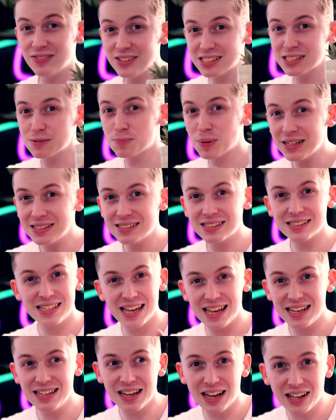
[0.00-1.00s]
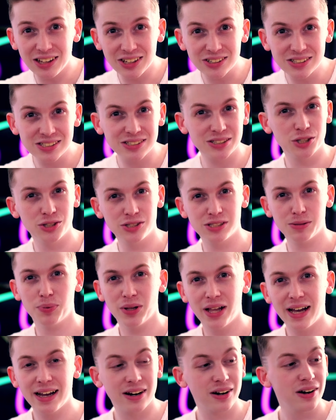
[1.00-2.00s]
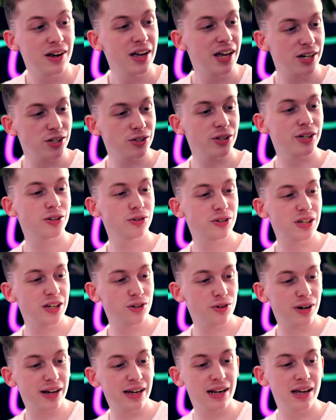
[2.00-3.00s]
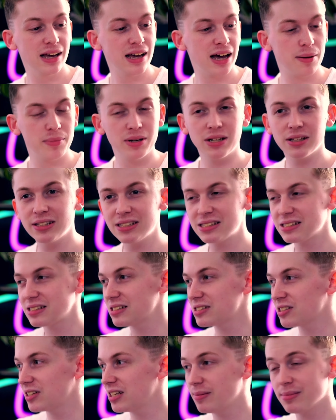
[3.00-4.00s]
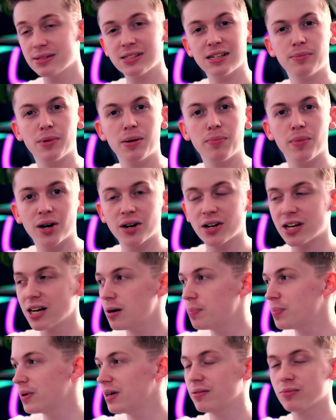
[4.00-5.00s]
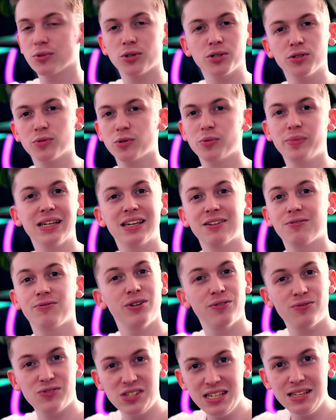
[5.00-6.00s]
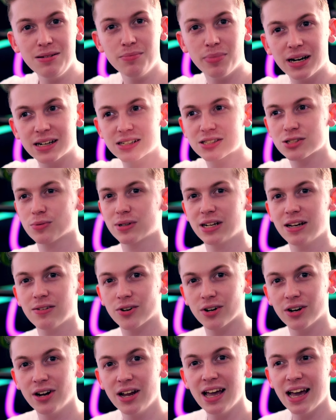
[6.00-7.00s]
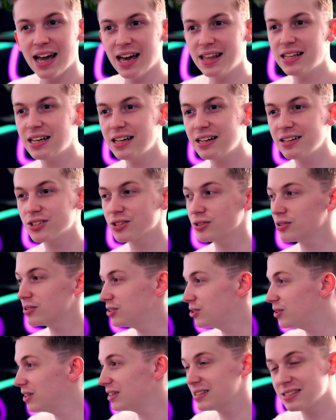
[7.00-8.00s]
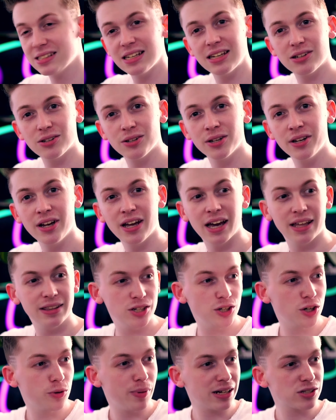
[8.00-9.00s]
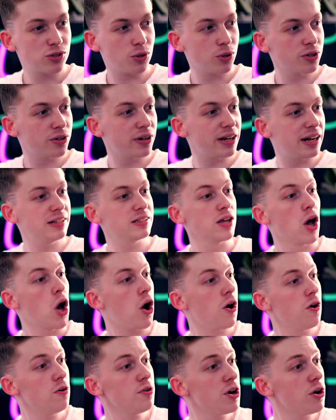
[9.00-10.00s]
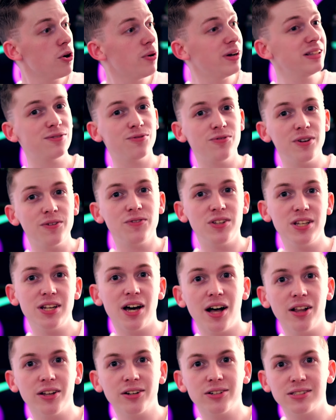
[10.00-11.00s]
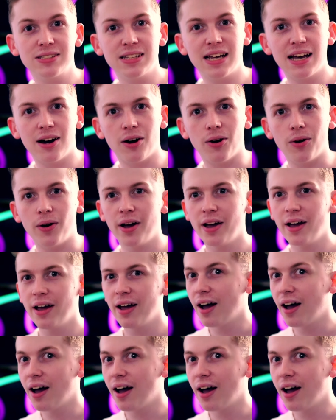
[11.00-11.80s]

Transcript: If this is priced at $10 on your supplier, and you're like, okay, great, I'm gonna list this on Amazon at my markup, and we'll make it 15 bucks or whatever, and then you get the sale, and then you go back to order it, and it's, oh no, it's $50 now.